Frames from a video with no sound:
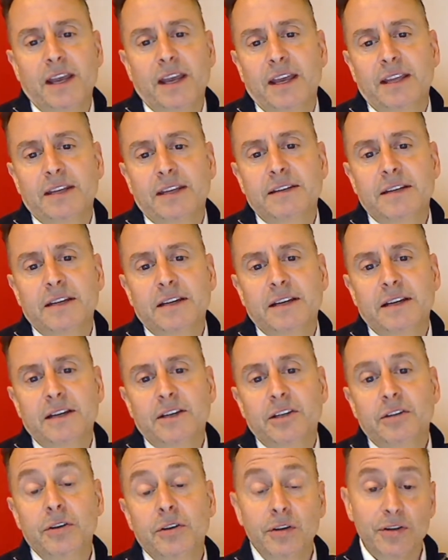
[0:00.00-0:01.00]
And
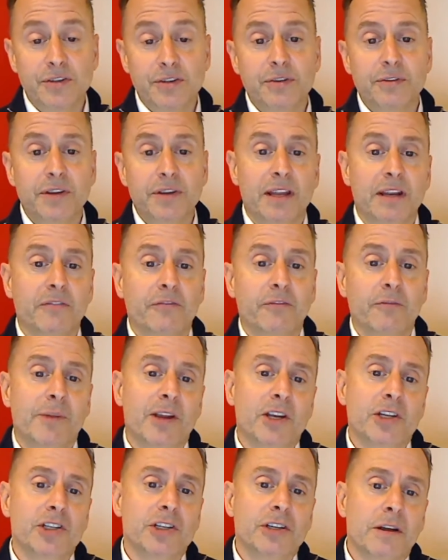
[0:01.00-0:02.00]
you can also get
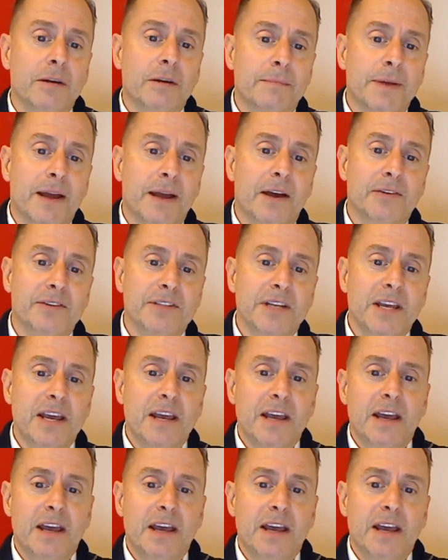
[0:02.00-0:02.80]
information about